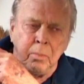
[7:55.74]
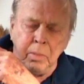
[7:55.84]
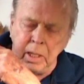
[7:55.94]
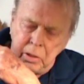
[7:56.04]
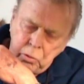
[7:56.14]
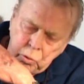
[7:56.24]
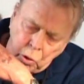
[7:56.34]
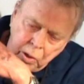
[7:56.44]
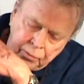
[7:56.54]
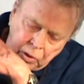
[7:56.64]
meaning you
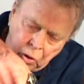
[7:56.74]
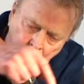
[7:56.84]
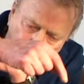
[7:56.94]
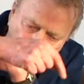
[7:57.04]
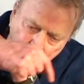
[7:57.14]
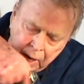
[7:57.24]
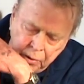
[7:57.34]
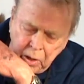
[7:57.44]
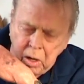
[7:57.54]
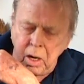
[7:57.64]
don't have to go
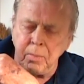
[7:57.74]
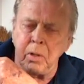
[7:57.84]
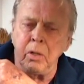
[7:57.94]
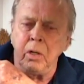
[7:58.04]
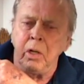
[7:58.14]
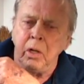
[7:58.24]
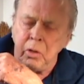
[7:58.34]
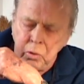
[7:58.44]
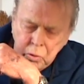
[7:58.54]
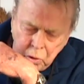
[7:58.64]
around the harbor,
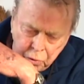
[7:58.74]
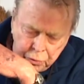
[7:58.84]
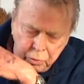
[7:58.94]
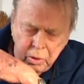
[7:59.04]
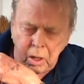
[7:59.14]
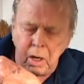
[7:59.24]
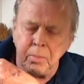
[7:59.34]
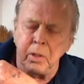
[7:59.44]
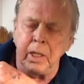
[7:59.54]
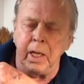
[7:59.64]
you go through the
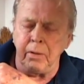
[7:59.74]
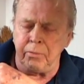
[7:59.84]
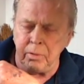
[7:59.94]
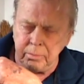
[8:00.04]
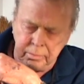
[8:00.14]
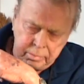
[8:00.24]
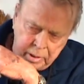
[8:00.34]
harbor to get from